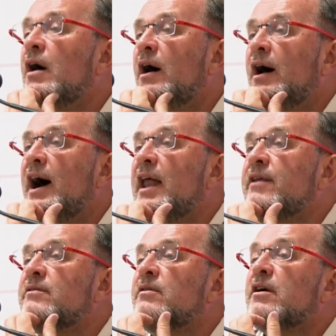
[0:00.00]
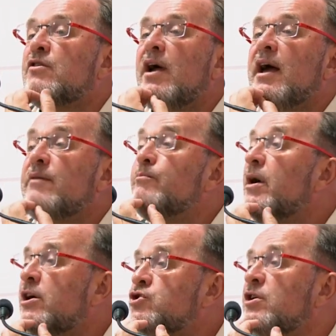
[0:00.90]
and
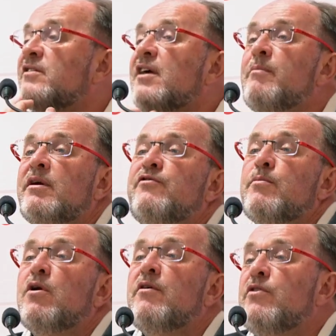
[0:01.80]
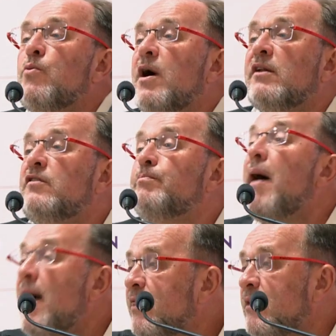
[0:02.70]
merchants coming from all over the world to
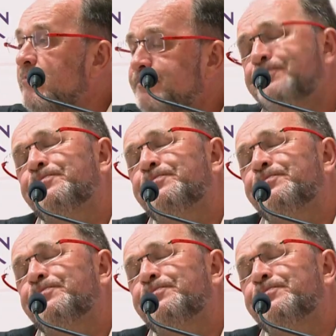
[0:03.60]
buy them,